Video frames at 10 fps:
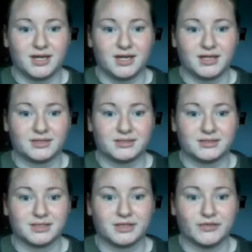
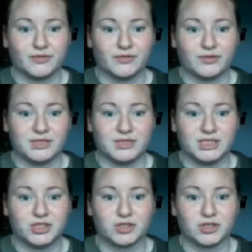And if the
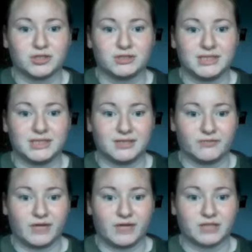teacher did, in
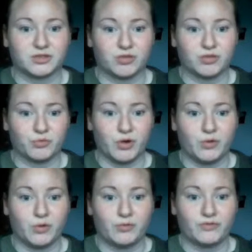fact,
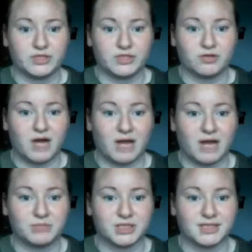throw physical
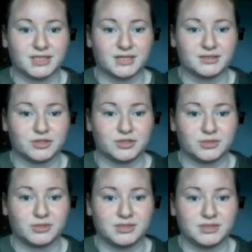objects at his
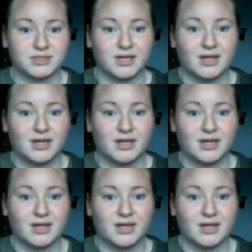students,